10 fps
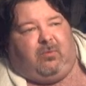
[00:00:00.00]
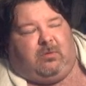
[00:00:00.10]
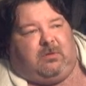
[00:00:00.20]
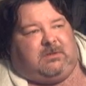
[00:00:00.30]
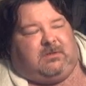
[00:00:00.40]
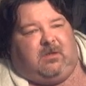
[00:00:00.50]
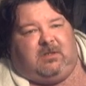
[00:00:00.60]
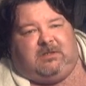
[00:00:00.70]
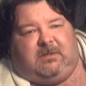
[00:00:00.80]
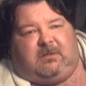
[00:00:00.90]
Borders, and
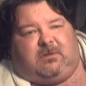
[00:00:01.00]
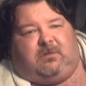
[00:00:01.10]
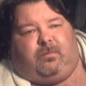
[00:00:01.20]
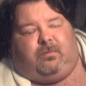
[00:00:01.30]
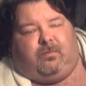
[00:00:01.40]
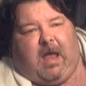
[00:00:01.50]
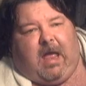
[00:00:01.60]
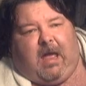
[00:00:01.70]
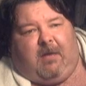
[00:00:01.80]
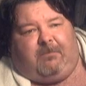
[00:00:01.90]
all this other
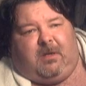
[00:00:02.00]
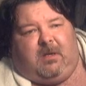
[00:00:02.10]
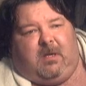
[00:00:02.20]
crap